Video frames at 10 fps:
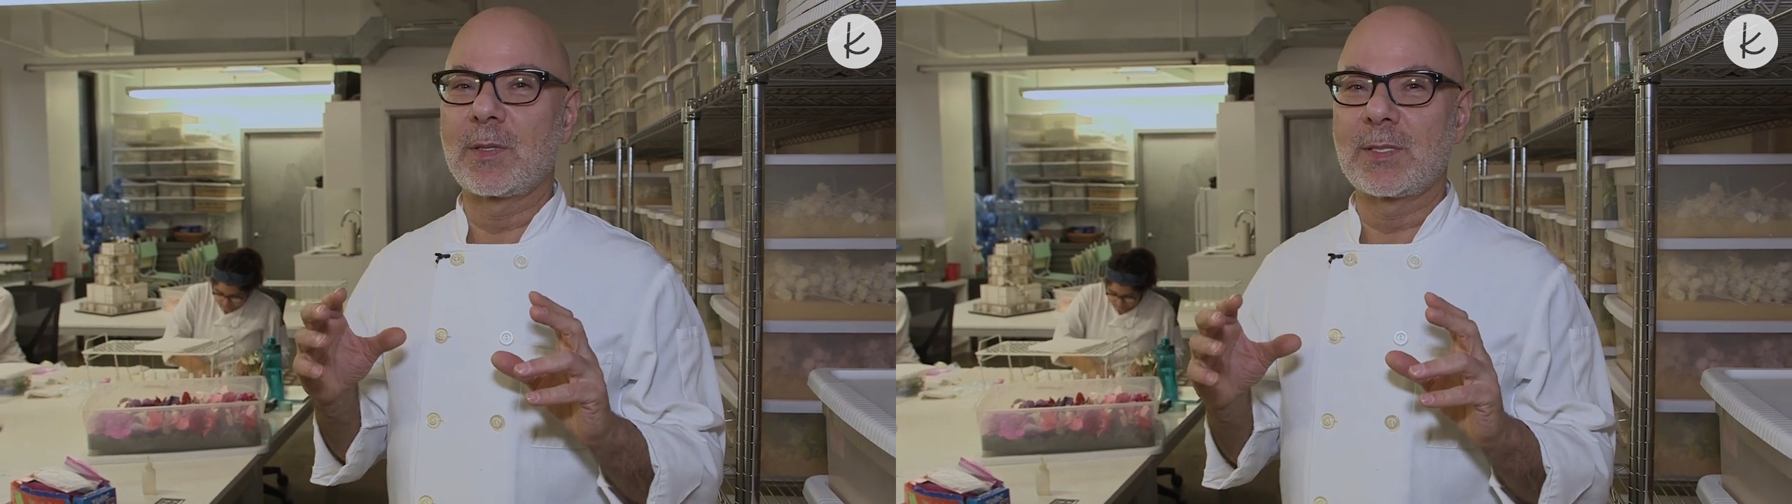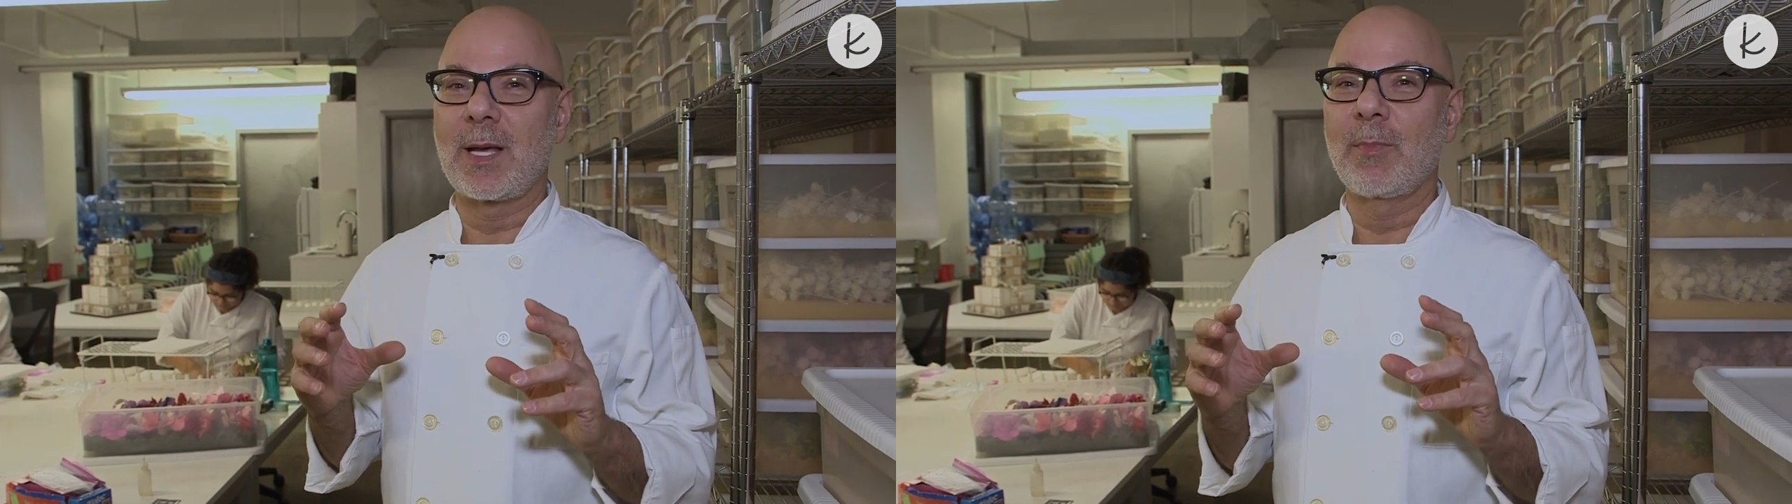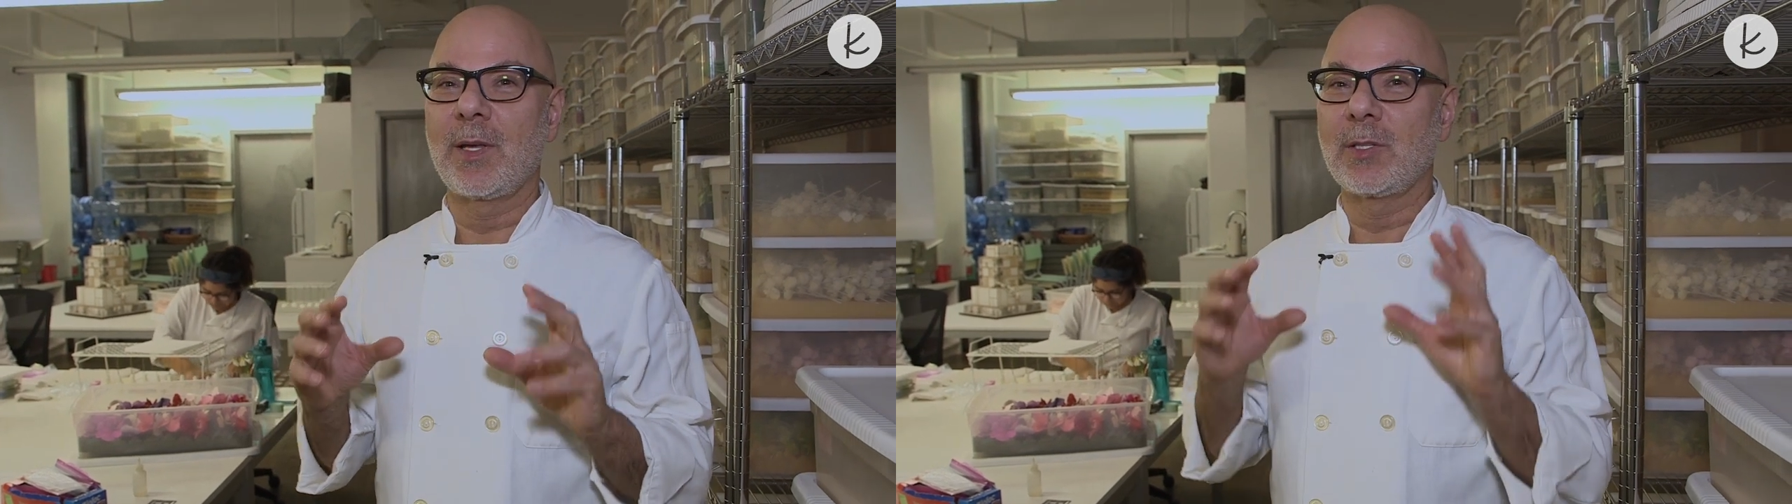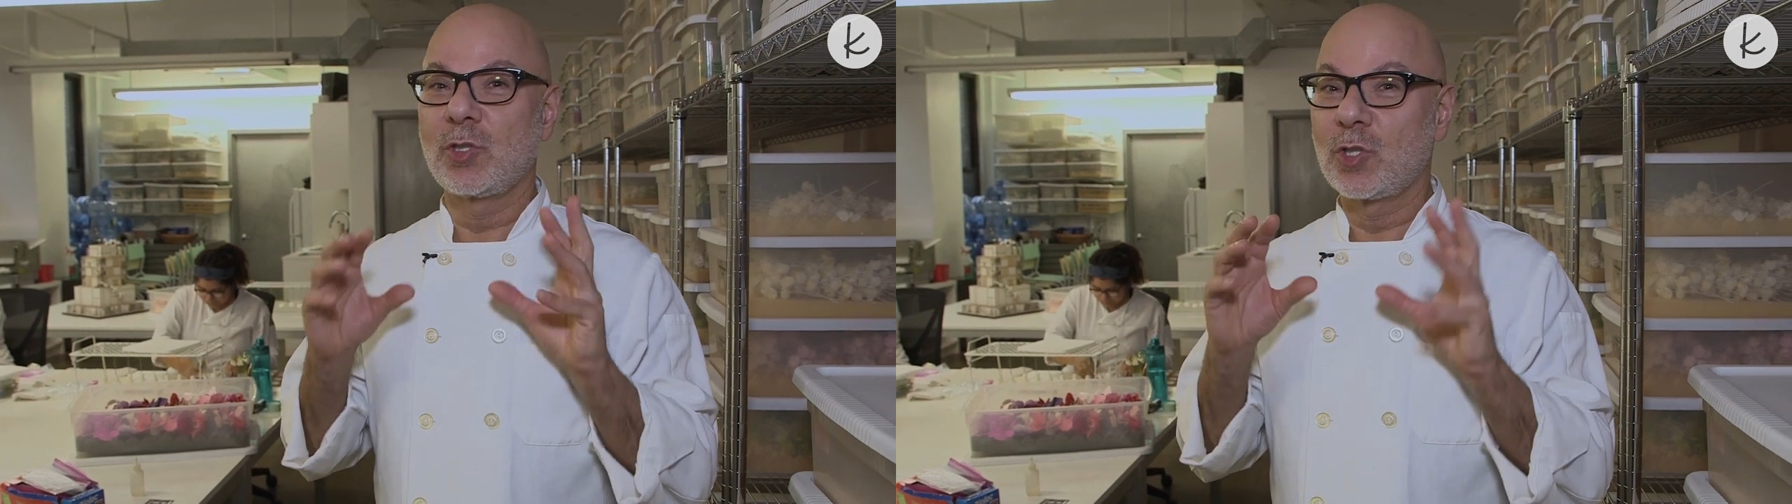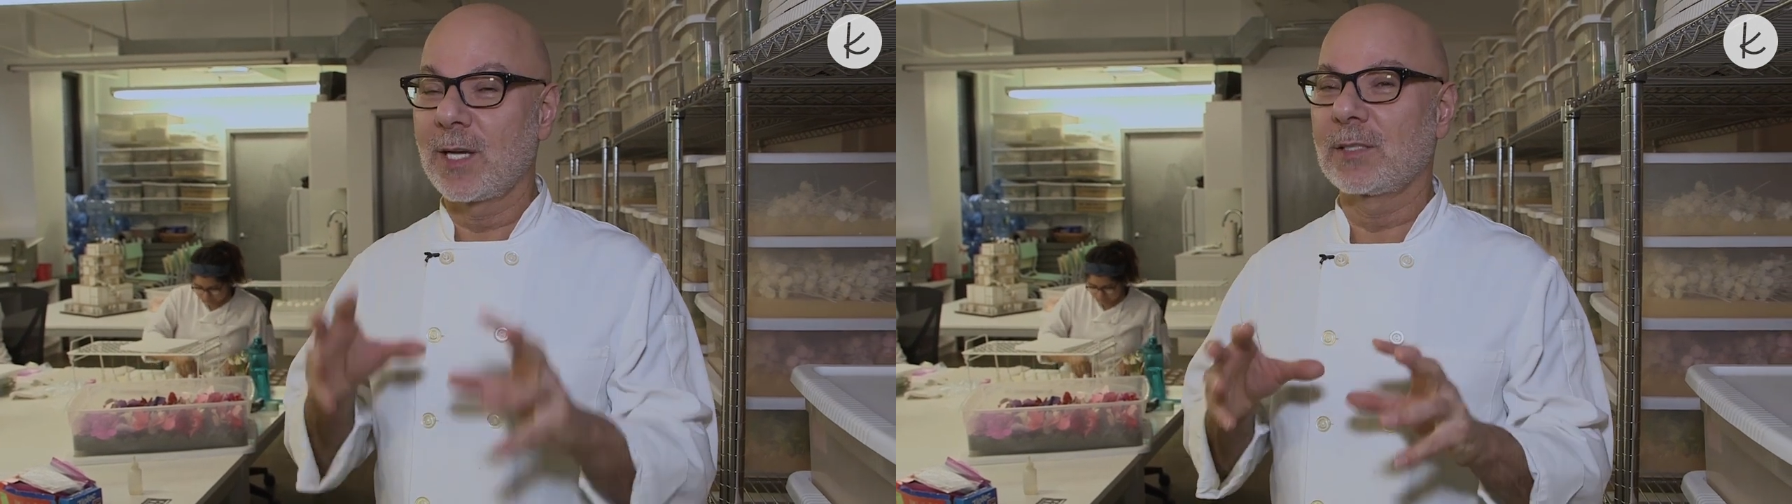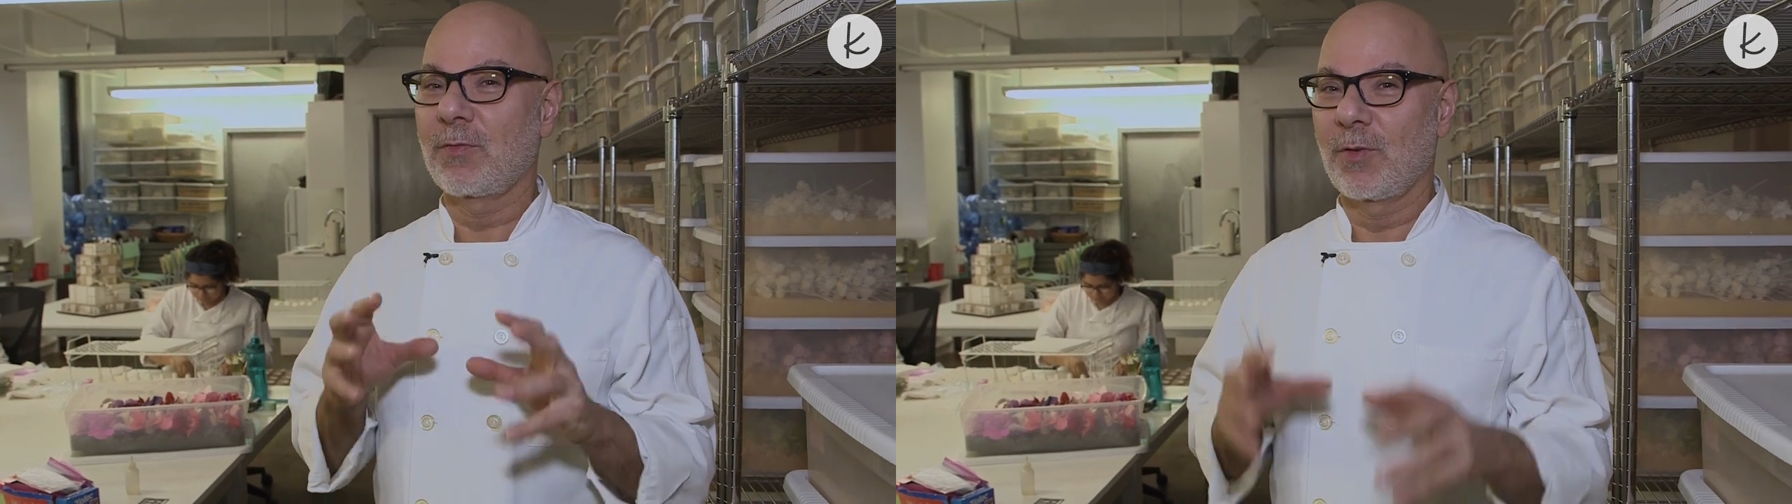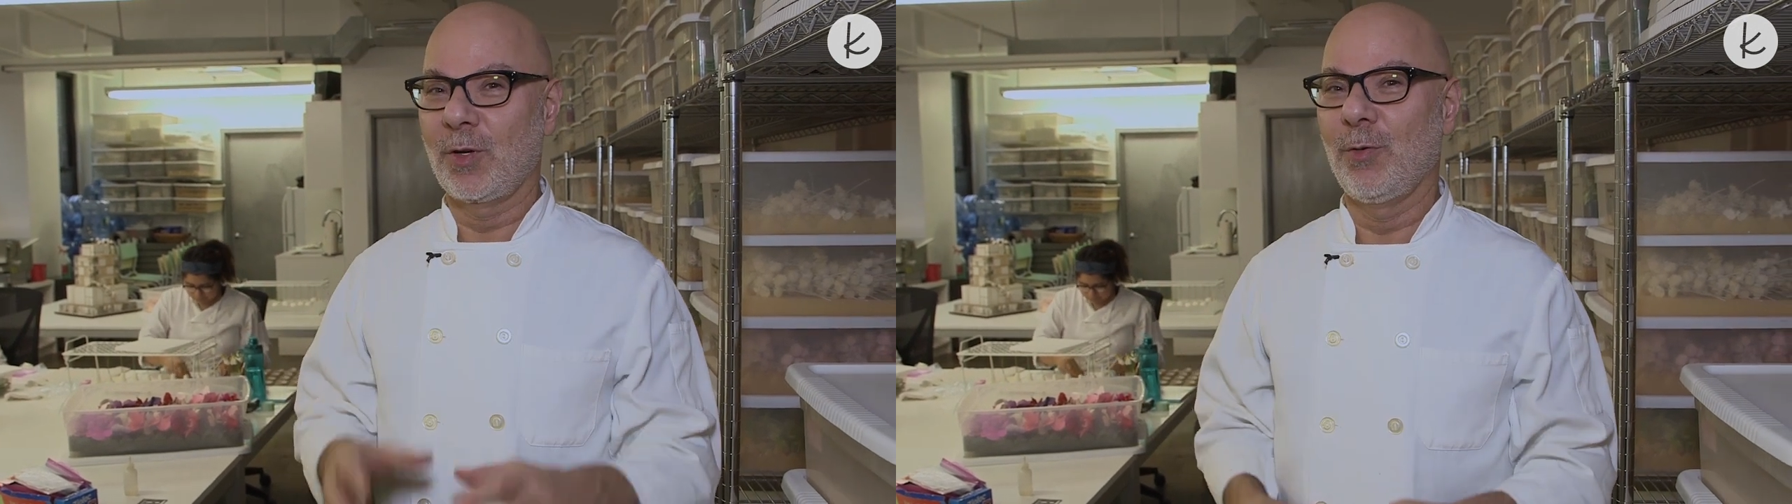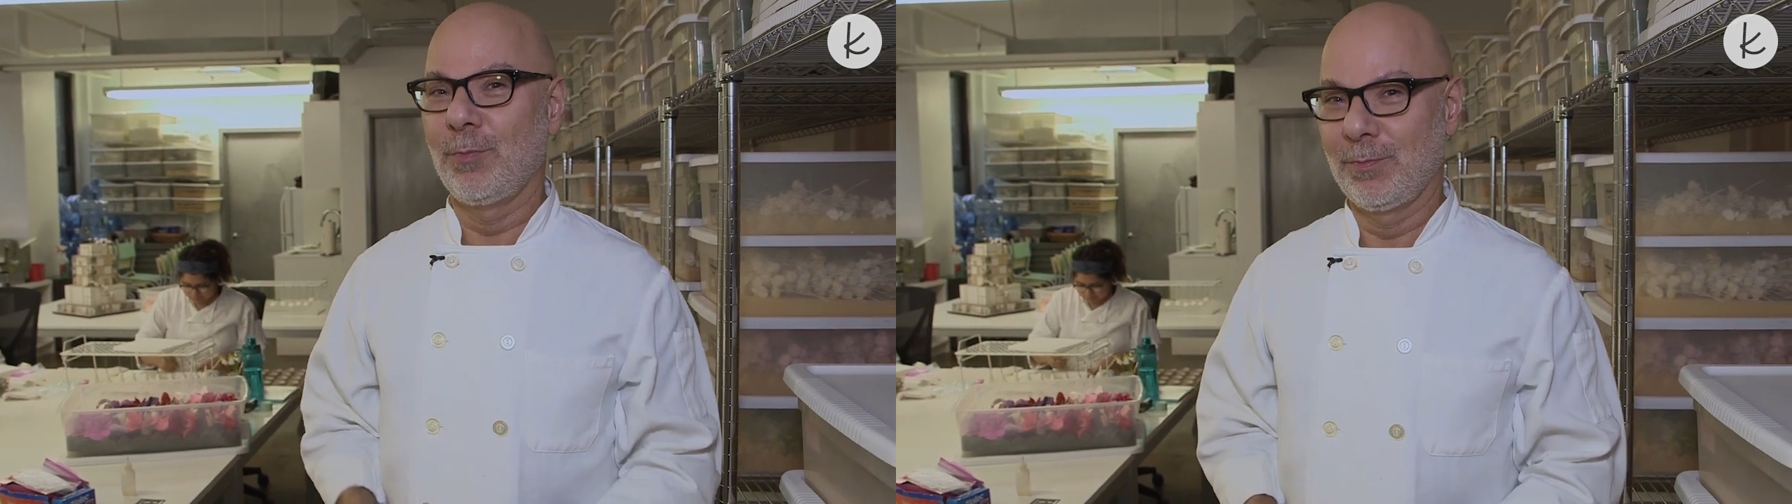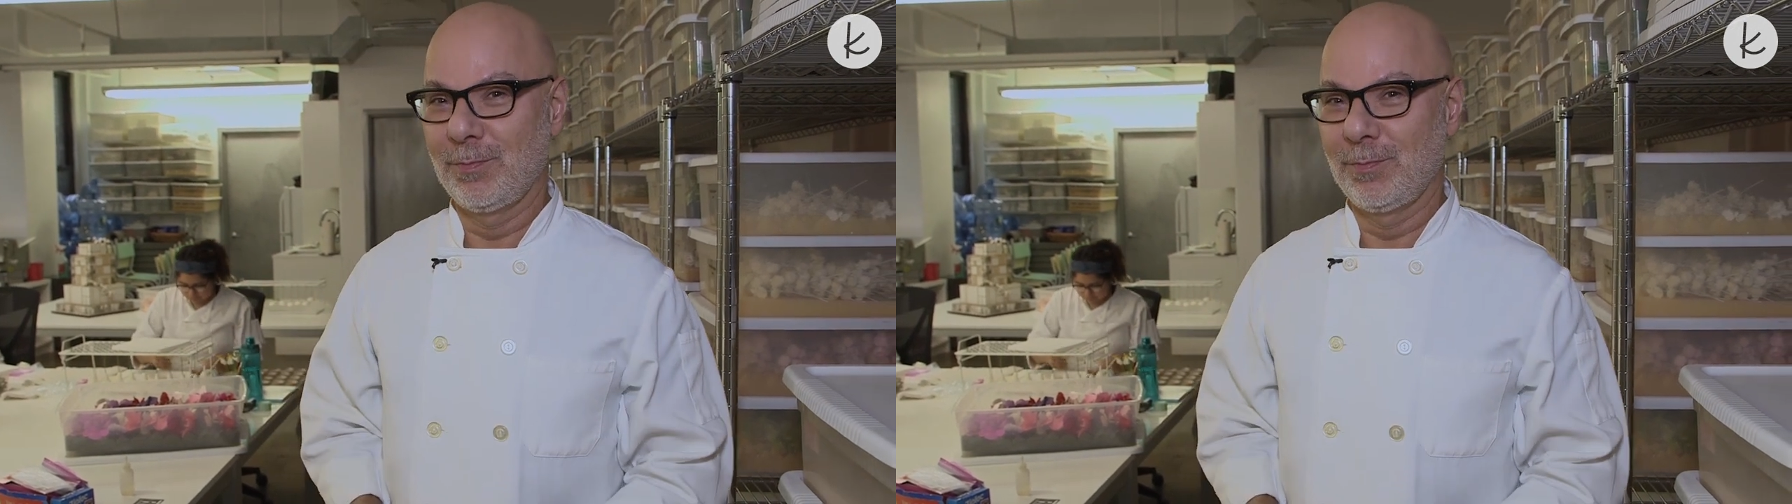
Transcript: with something just for you?